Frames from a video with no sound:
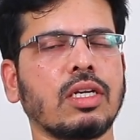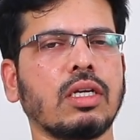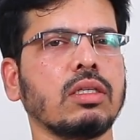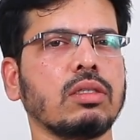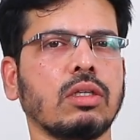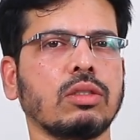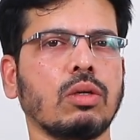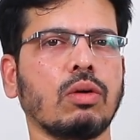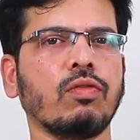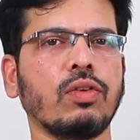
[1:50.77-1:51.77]

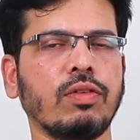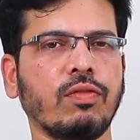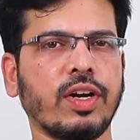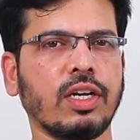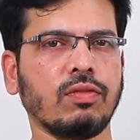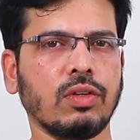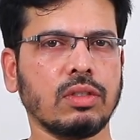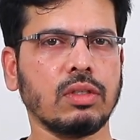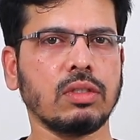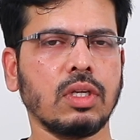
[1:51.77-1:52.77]
reconstruction of lymphatic
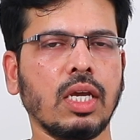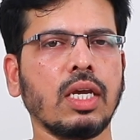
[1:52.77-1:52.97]
vessels.